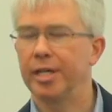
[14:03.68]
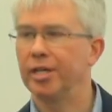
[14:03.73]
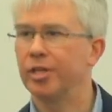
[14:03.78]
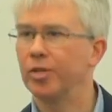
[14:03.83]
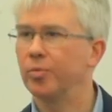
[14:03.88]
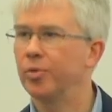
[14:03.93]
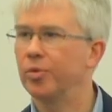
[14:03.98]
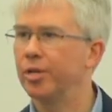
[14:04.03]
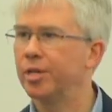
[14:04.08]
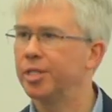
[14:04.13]
In
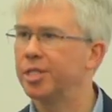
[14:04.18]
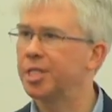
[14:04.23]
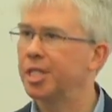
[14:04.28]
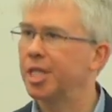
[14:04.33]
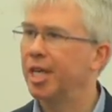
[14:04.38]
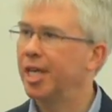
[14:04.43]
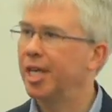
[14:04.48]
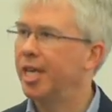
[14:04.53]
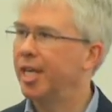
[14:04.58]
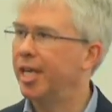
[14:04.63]
other
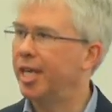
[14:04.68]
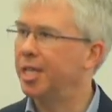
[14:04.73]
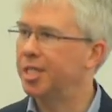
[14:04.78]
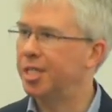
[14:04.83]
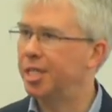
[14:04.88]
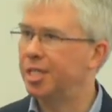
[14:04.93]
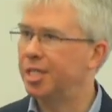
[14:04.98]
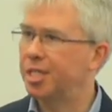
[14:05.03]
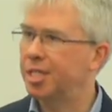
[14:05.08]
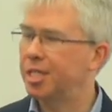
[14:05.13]
words, is
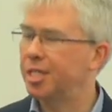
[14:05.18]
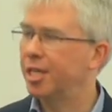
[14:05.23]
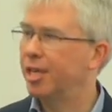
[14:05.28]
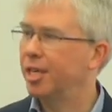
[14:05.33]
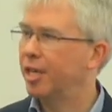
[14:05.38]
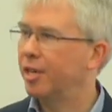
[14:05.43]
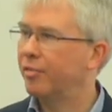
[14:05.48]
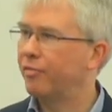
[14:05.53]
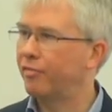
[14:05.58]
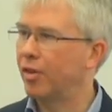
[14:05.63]
it
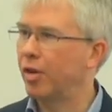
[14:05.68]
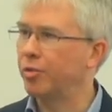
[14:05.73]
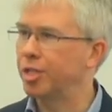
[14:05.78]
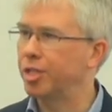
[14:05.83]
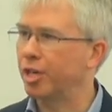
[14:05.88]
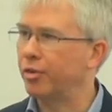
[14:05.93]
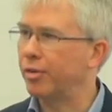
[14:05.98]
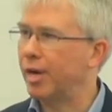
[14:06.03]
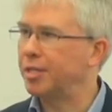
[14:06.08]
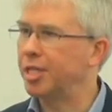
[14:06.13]

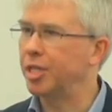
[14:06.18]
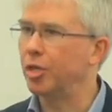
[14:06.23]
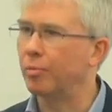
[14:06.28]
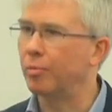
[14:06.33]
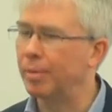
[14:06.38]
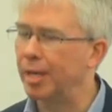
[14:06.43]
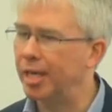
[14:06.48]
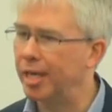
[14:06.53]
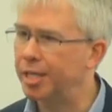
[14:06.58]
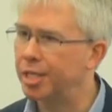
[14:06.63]
floating around in
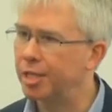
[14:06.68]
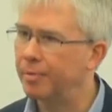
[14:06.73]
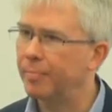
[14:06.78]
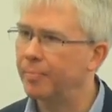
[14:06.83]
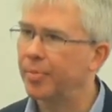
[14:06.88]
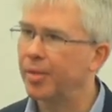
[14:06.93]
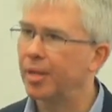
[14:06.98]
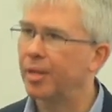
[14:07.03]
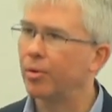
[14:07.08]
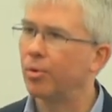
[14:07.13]
your blood,
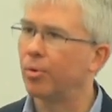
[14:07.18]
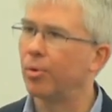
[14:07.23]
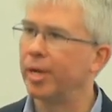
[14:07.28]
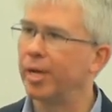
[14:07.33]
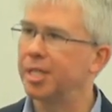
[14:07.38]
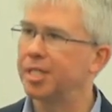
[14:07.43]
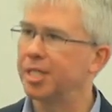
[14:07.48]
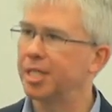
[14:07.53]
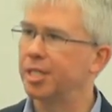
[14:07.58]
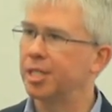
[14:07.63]
or
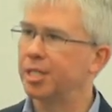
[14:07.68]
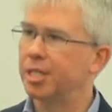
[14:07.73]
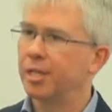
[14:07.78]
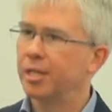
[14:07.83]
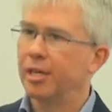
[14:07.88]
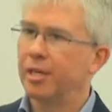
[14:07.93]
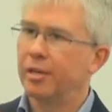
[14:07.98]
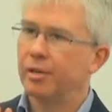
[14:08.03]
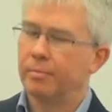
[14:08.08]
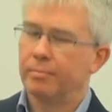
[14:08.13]
is it
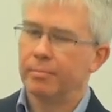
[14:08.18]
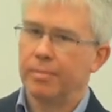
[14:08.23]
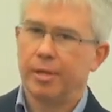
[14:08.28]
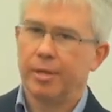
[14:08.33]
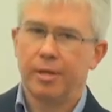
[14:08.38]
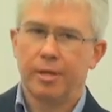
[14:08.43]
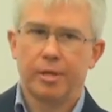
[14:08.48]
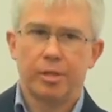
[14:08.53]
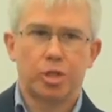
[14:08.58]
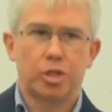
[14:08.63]

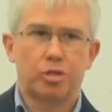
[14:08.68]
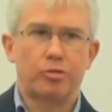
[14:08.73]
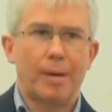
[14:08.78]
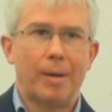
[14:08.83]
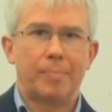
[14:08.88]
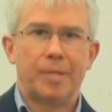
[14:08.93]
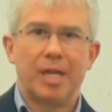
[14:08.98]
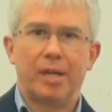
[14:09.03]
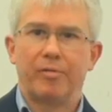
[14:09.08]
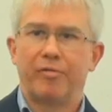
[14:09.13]

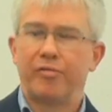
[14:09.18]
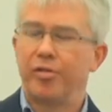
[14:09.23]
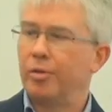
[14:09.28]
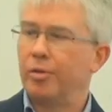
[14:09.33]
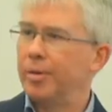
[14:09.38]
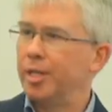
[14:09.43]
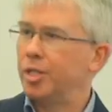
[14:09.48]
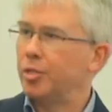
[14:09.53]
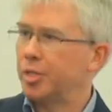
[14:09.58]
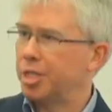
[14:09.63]
struck down
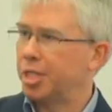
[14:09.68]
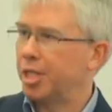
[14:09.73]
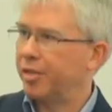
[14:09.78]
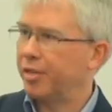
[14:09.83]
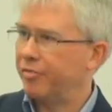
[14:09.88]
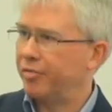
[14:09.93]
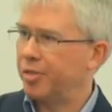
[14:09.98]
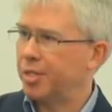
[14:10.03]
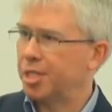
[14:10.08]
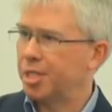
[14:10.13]
firmly to a
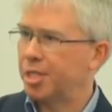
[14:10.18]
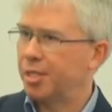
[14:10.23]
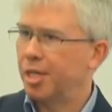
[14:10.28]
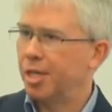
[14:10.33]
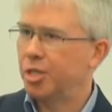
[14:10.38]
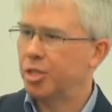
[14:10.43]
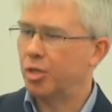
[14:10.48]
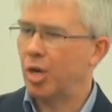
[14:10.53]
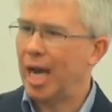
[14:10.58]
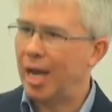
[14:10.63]
surface?
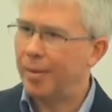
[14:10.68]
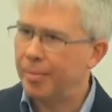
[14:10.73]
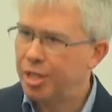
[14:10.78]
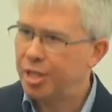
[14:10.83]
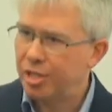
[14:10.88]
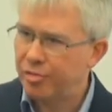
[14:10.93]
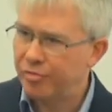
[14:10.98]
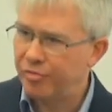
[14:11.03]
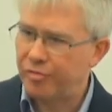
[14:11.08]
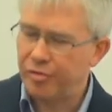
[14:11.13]
So how
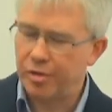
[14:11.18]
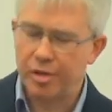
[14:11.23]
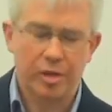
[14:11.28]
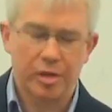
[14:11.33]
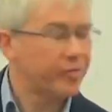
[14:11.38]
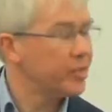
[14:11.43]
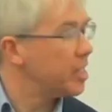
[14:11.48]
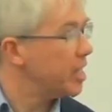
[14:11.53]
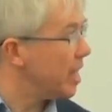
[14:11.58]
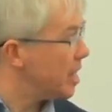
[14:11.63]
much of
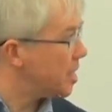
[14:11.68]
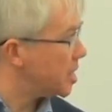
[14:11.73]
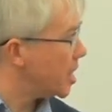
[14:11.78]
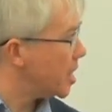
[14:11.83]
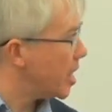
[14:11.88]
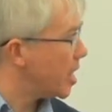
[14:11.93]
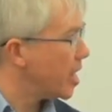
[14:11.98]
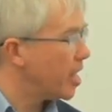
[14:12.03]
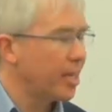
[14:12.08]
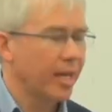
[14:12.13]
it is
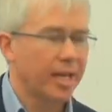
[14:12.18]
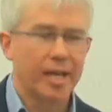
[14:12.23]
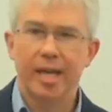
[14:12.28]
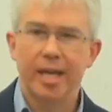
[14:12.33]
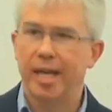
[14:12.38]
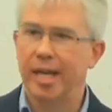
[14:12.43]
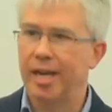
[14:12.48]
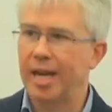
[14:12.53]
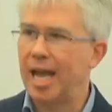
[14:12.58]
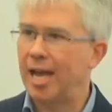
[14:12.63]
there,
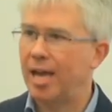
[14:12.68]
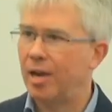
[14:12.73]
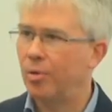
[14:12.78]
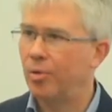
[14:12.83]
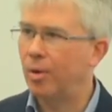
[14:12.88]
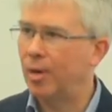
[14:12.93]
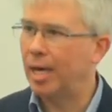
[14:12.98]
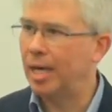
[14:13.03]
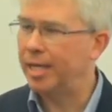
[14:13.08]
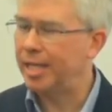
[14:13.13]
and how
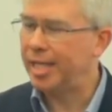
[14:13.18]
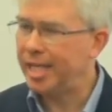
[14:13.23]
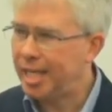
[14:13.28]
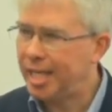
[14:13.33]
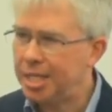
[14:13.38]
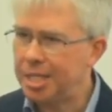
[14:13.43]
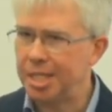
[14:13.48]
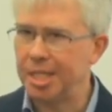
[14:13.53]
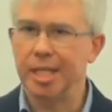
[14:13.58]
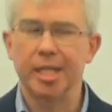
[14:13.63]

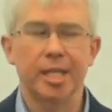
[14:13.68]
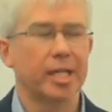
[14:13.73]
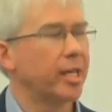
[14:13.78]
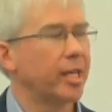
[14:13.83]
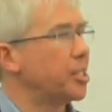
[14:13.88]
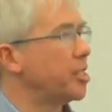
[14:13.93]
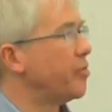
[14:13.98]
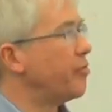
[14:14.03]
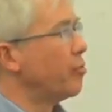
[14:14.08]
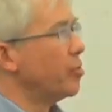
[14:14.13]
easy
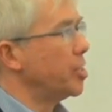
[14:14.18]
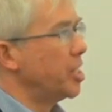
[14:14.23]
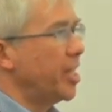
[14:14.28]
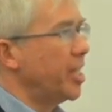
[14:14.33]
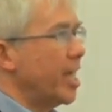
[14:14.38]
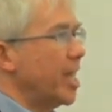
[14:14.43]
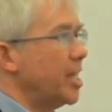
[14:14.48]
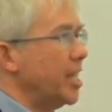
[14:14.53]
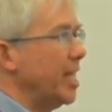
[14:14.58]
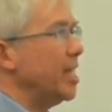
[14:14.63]
is it for it to
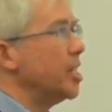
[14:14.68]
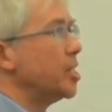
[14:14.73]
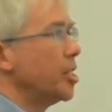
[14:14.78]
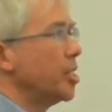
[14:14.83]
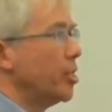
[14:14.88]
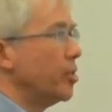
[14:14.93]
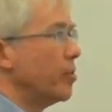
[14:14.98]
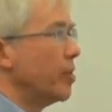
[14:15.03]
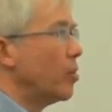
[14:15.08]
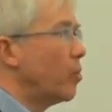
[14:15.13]
get
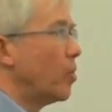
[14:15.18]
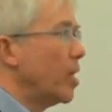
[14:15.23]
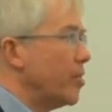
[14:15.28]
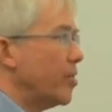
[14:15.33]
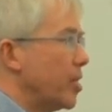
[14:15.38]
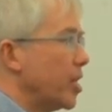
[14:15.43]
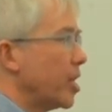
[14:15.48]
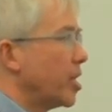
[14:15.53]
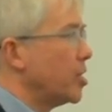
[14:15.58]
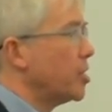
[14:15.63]
into you in a way
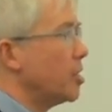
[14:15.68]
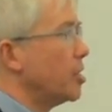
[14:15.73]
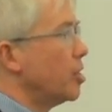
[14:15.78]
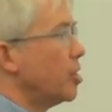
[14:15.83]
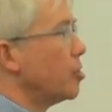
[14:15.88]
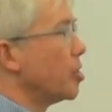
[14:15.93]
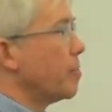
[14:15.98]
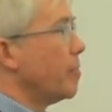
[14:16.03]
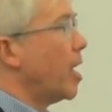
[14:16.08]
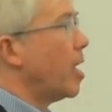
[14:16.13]
that can do some